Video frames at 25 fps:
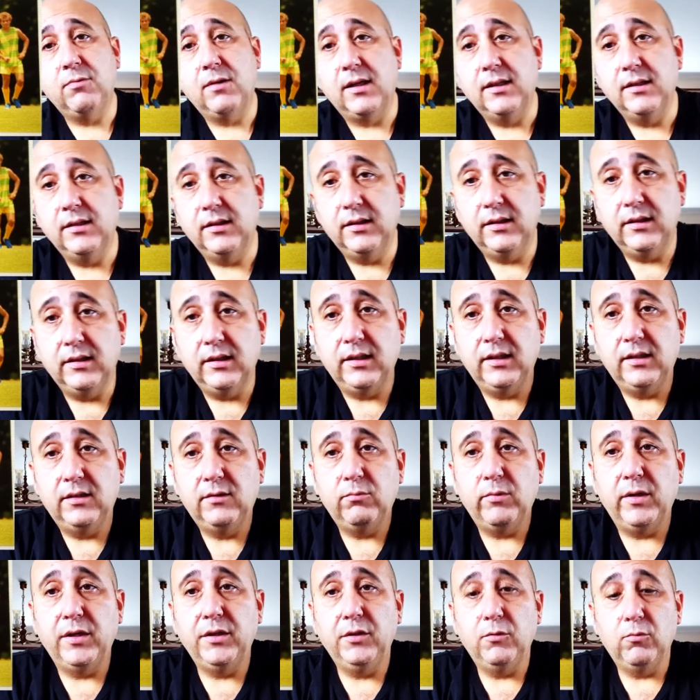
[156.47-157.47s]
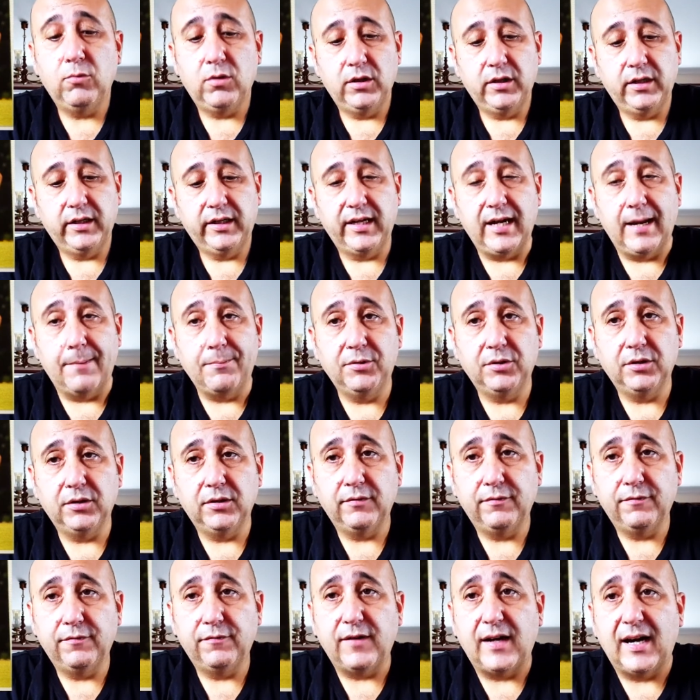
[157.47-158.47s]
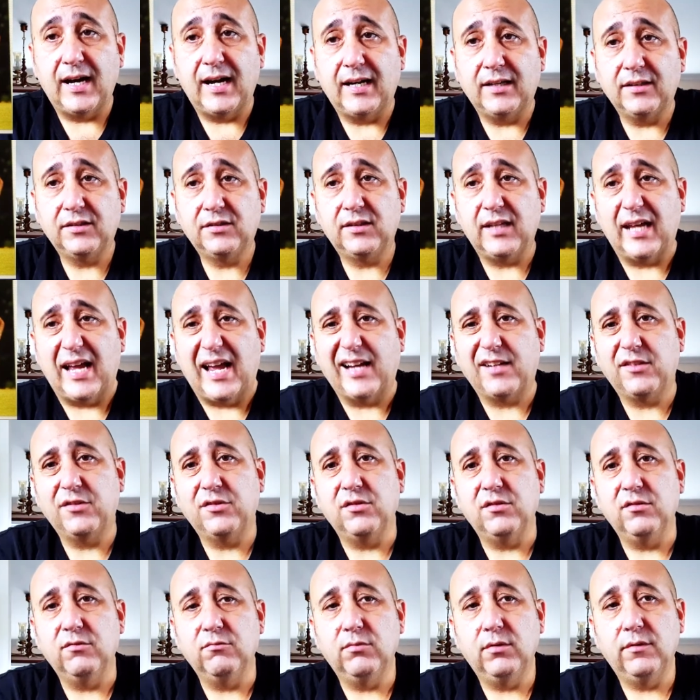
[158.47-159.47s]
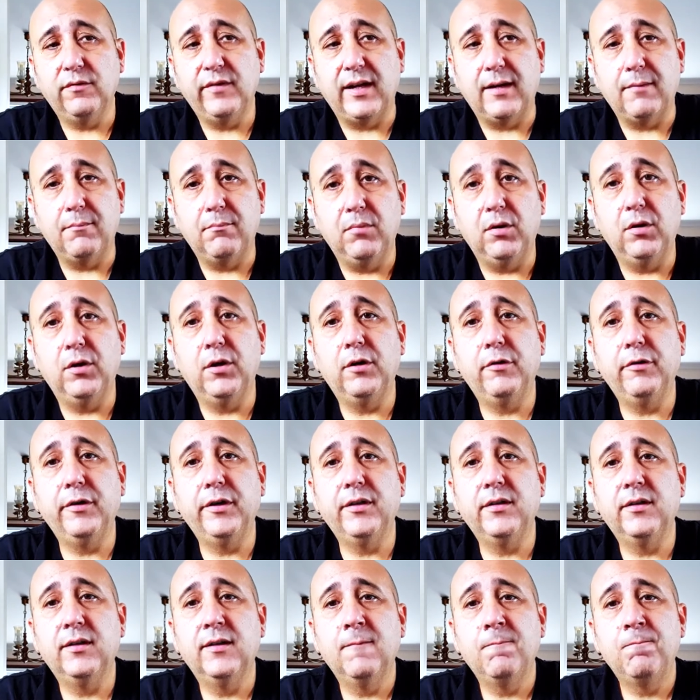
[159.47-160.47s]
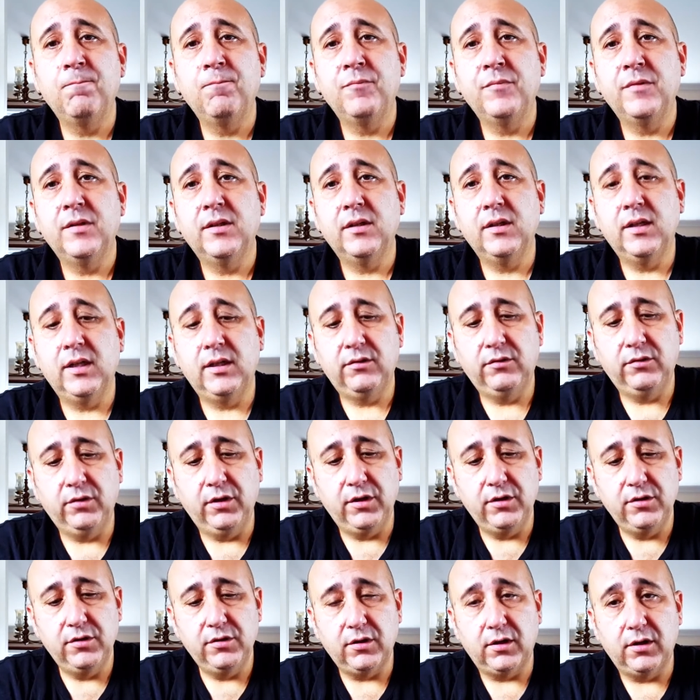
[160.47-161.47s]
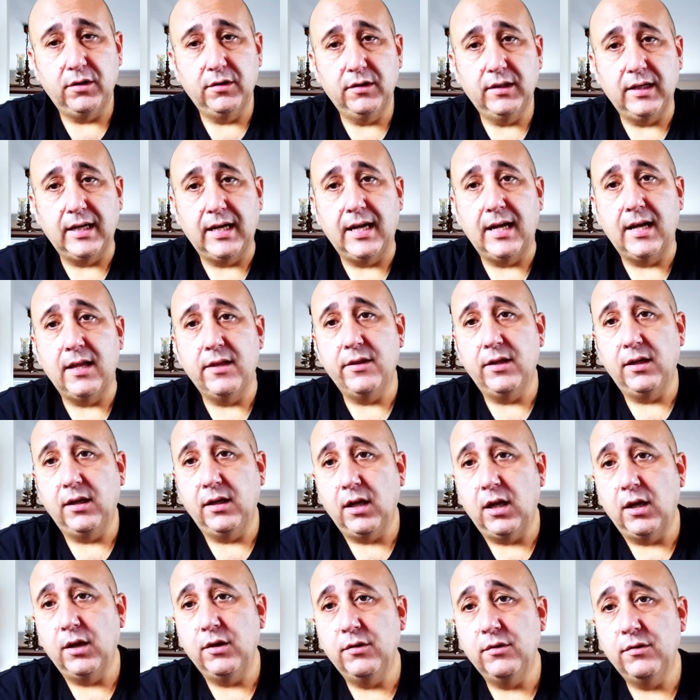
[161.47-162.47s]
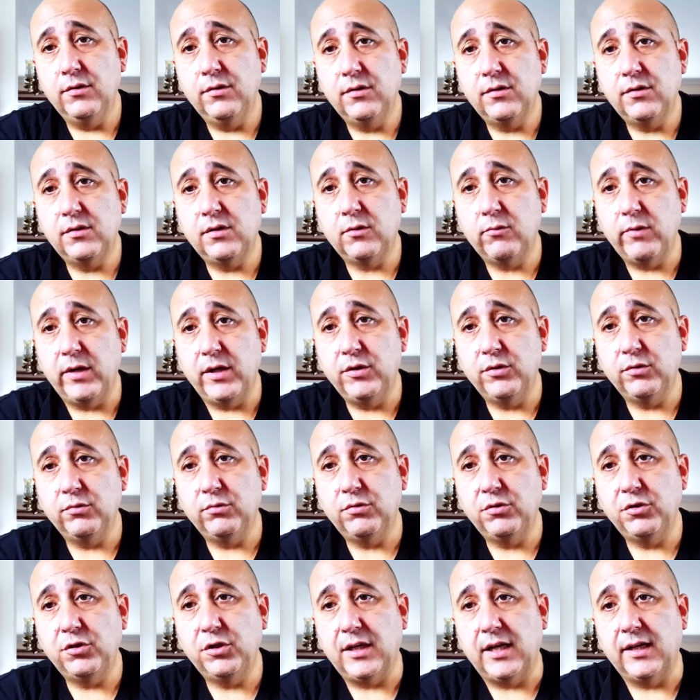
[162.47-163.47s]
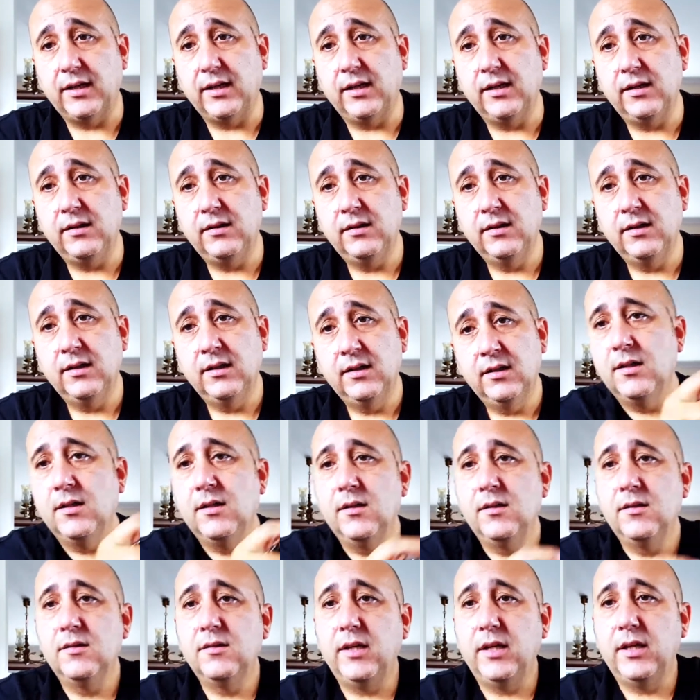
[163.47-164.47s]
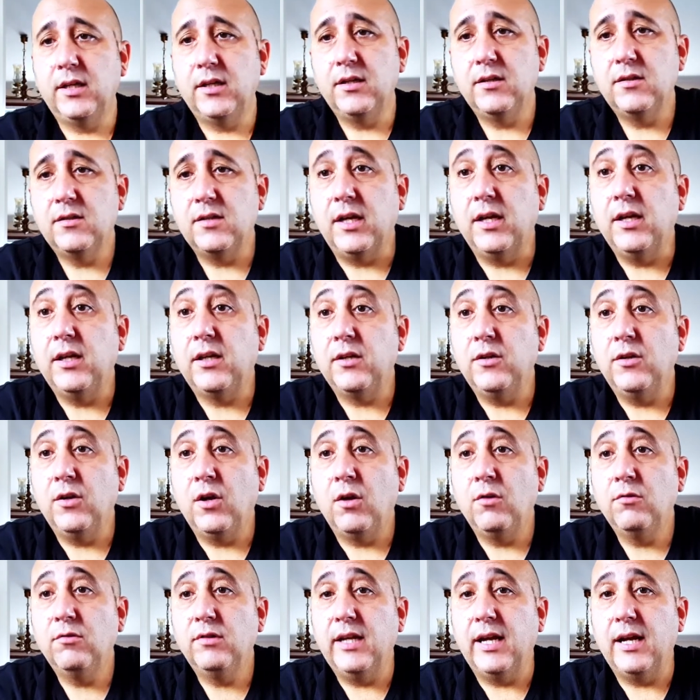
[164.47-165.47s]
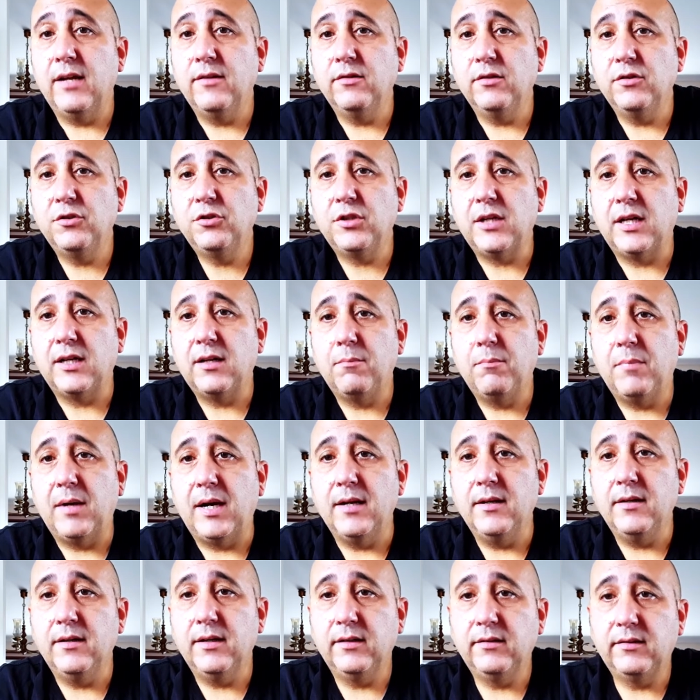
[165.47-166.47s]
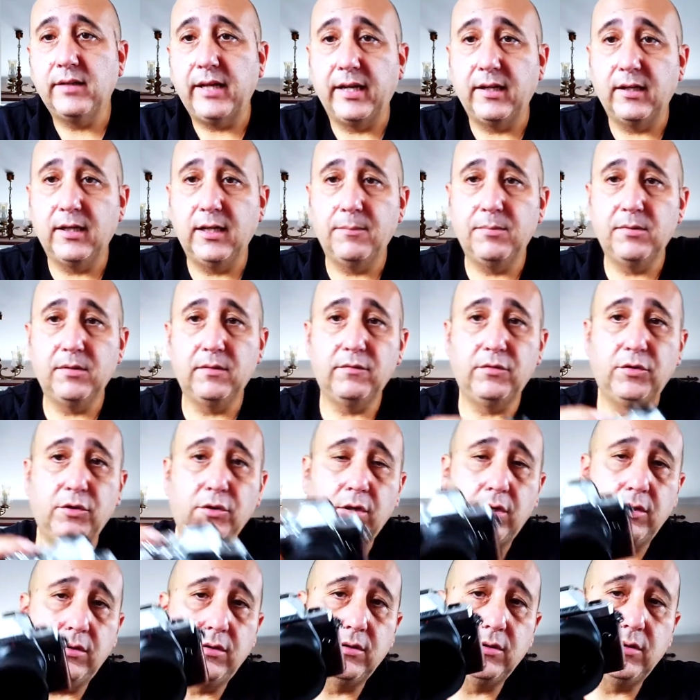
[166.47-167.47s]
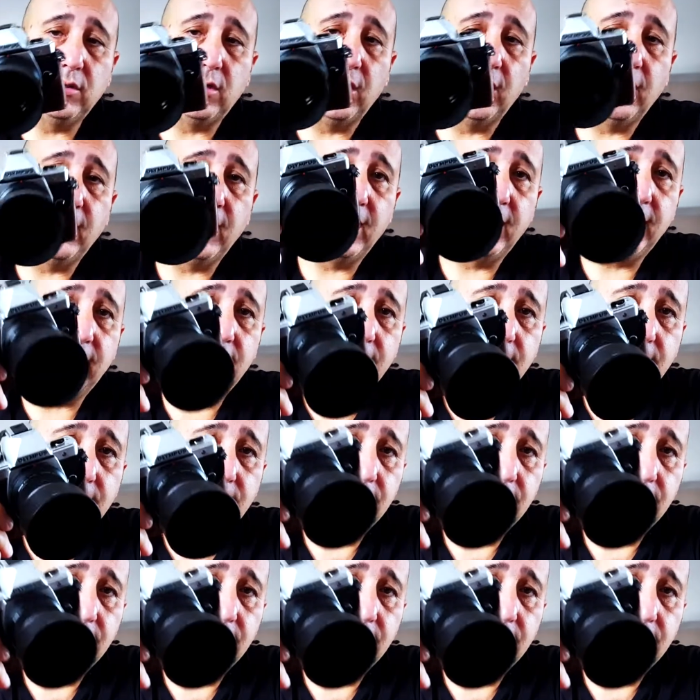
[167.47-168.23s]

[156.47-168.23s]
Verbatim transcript: one is when you want to capture fast action without blurring. It turns on uh, the low sequential shutter, so you, so you can hold down the shutter button and take heaps of shots like that